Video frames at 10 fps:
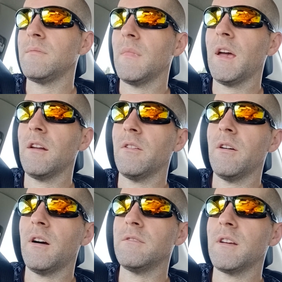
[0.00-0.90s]
I don't know,
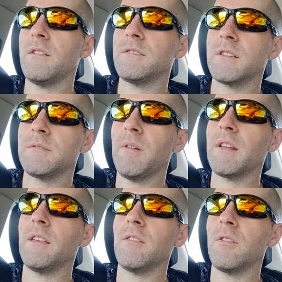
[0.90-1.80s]
I was
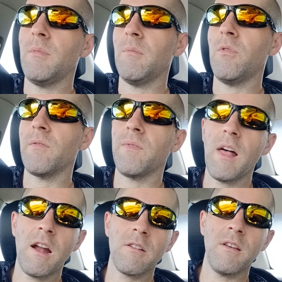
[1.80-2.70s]
expecting a little bit more
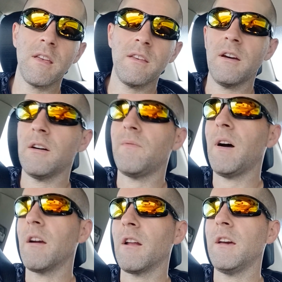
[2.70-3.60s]
flatter, like
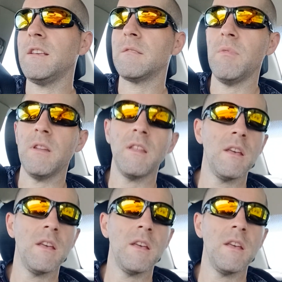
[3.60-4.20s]
fire and ice, but